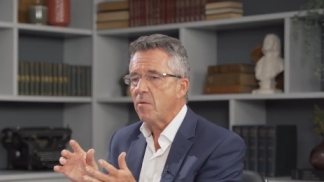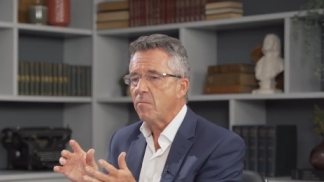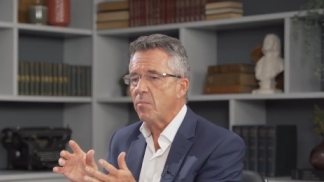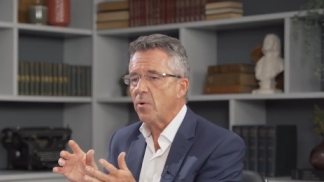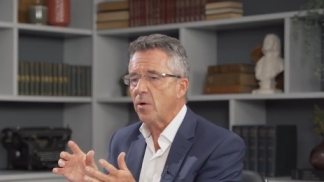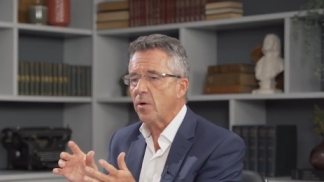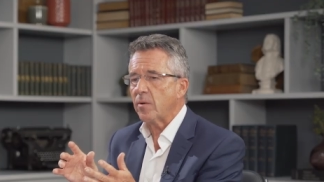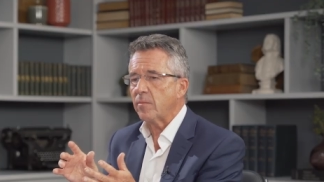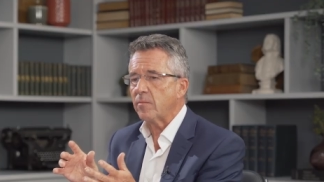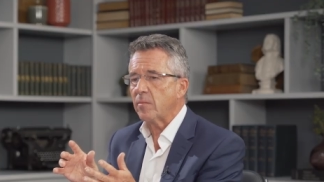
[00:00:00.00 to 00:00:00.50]

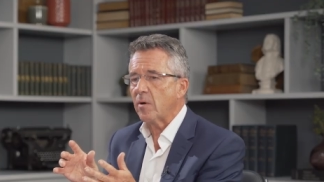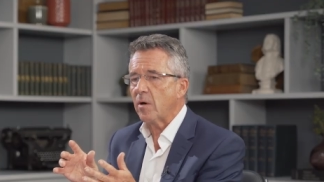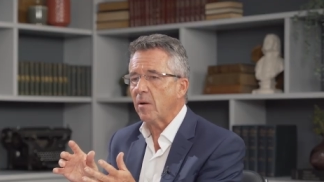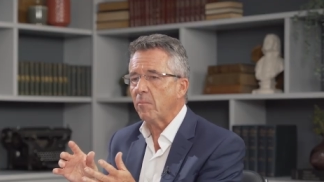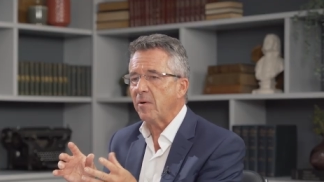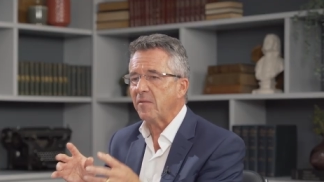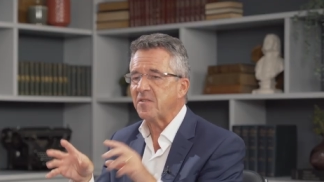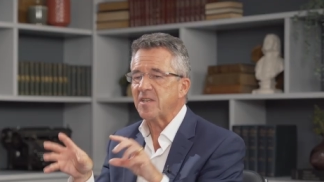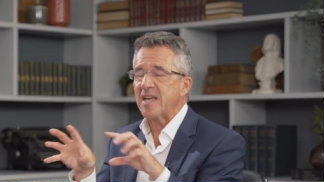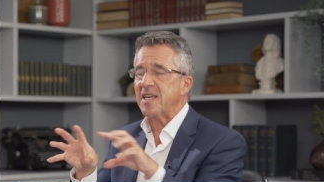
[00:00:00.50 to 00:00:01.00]
but
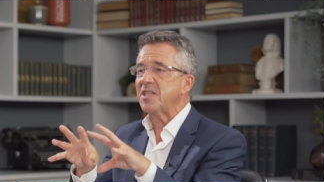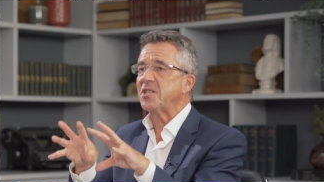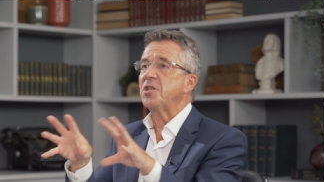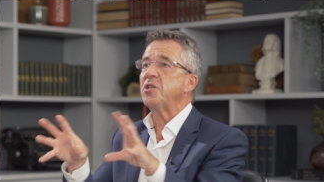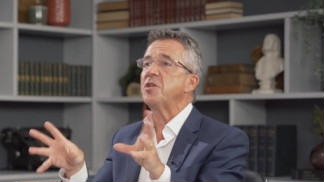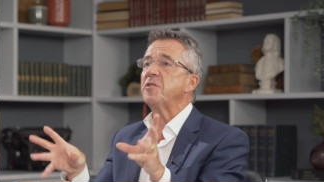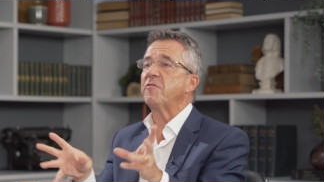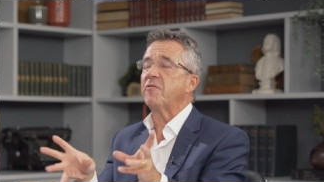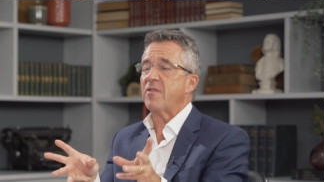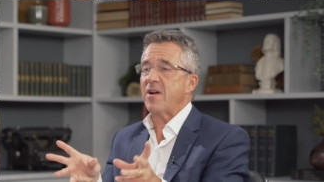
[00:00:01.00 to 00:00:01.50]
we've
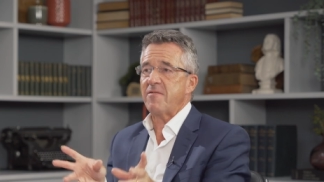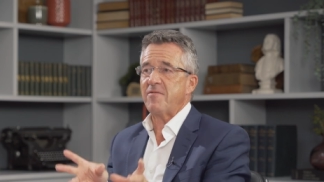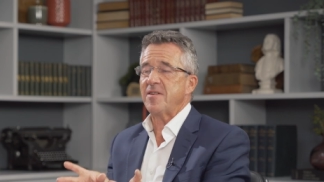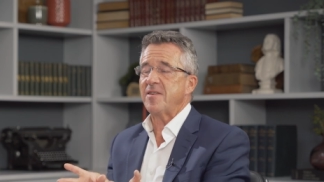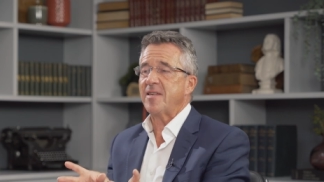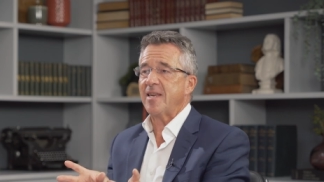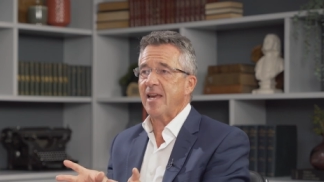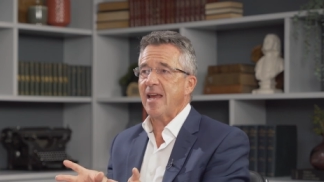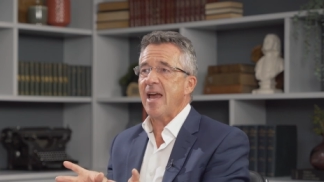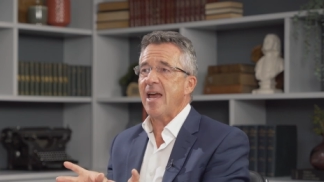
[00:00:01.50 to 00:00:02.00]
tested you for
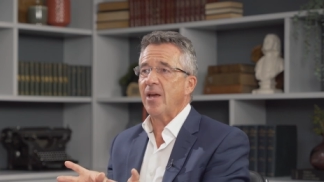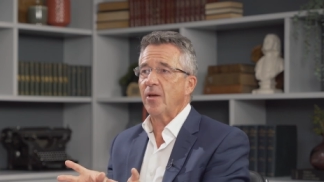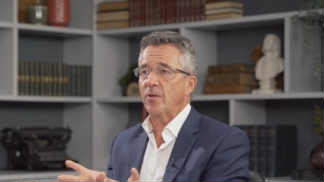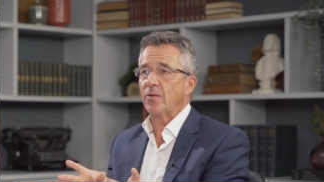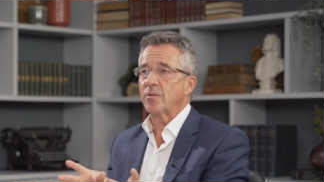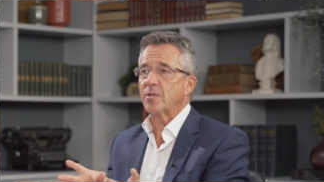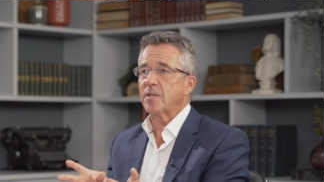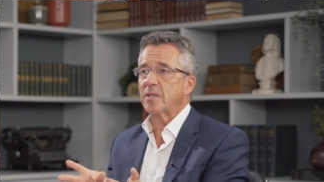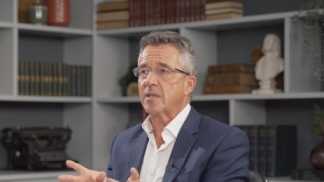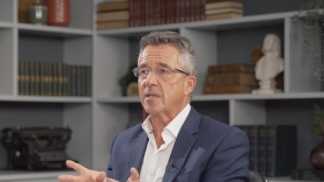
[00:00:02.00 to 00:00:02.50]
everything
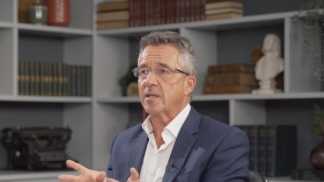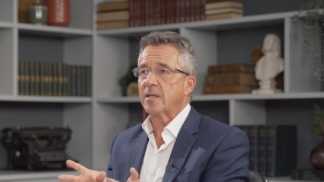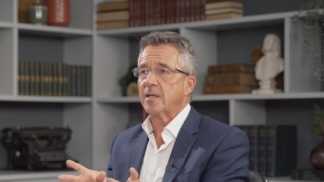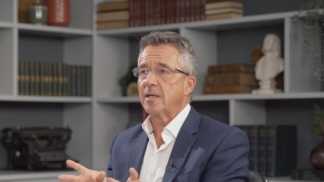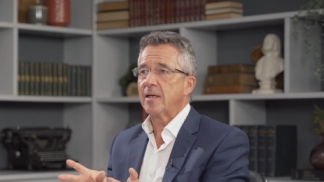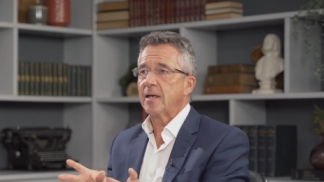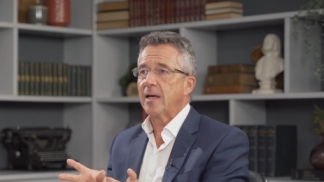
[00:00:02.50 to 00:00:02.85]
else.